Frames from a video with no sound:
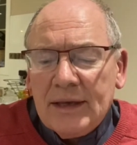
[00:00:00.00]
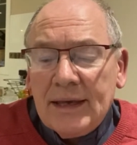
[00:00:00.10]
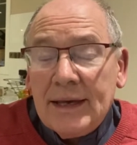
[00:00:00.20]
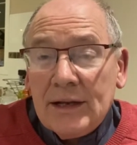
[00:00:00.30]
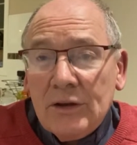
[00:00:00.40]

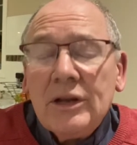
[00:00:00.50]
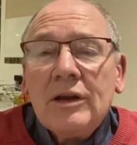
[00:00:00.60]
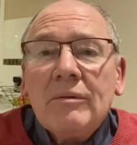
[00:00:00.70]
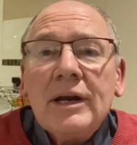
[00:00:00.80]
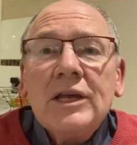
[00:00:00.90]

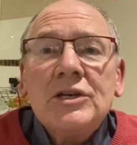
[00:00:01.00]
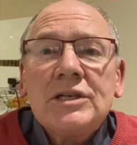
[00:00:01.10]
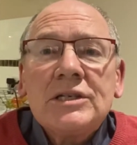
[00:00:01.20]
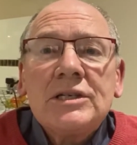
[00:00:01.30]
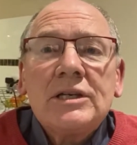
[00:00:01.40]
including
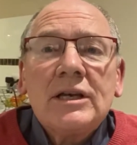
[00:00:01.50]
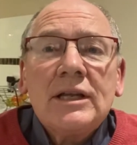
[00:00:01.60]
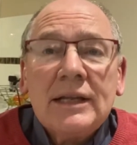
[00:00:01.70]
religious